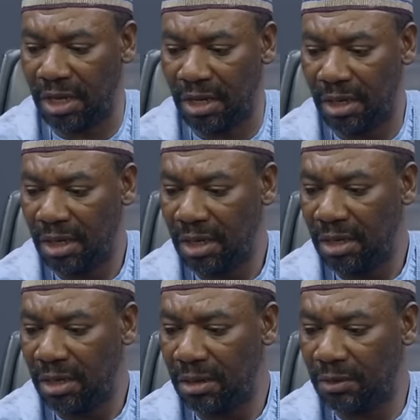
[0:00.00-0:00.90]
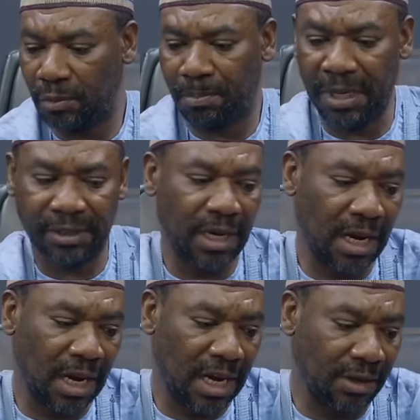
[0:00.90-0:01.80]
their
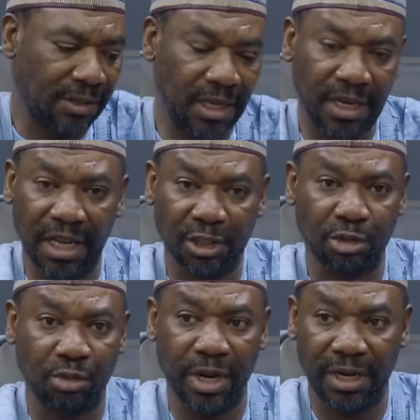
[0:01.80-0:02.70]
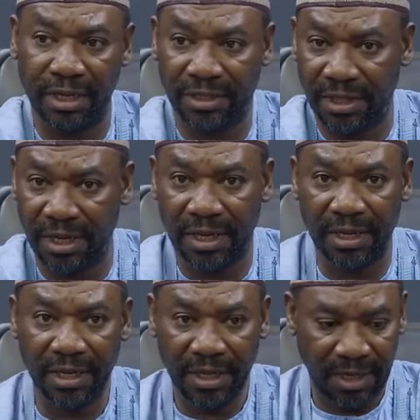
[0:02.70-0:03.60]
personal account, say their children, they
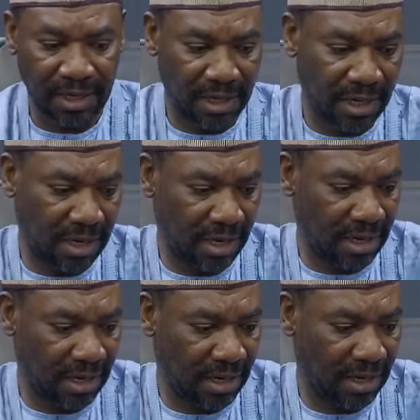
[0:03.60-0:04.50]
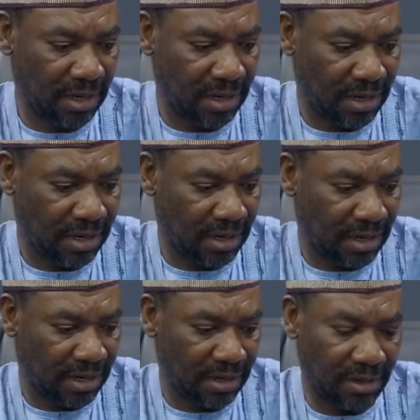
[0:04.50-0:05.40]
sick. This
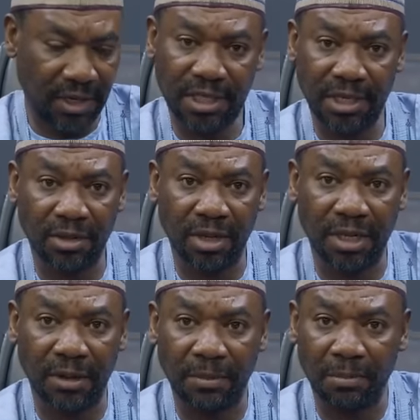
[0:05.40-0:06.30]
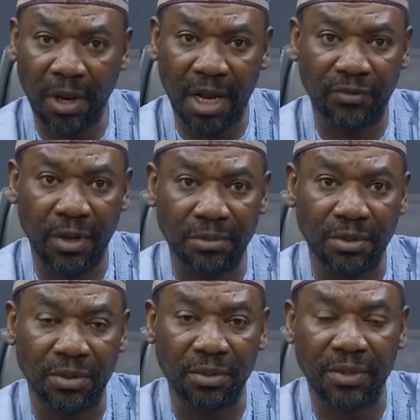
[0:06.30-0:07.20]
is not the
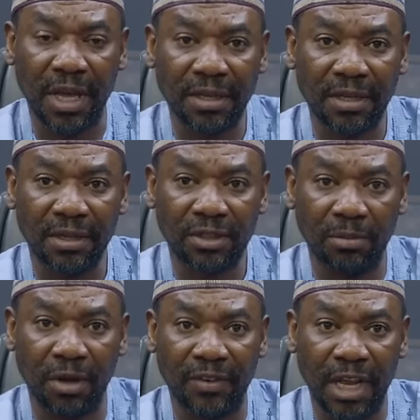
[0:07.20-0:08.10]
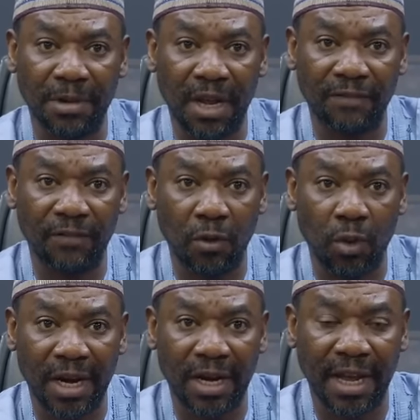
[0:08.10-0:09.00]
platform to do that. Some of them now,
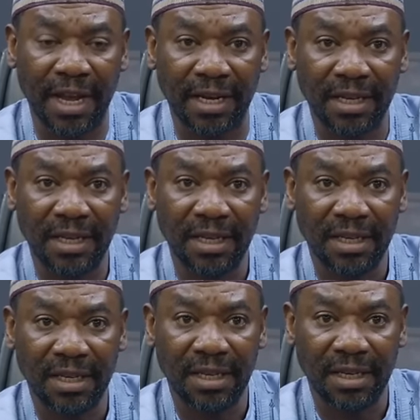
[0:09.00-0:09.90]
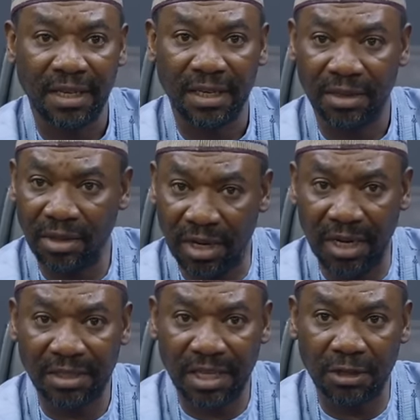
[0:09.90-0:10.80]
419. You
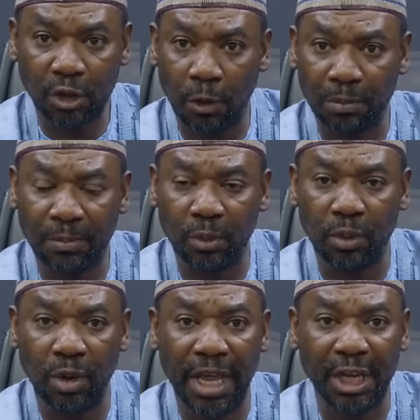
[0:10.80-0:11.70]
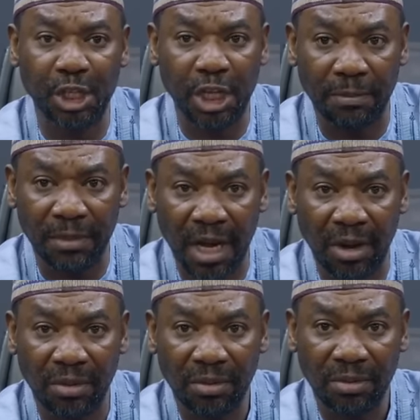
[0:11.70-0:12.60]
understand? Some people no get shame
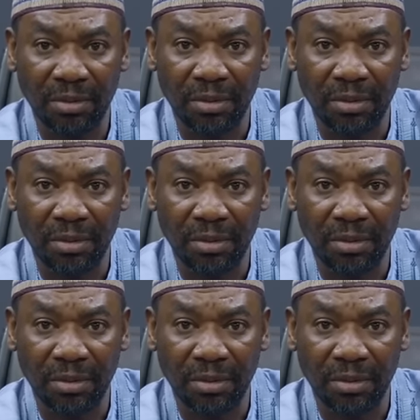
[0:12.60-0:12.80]
now.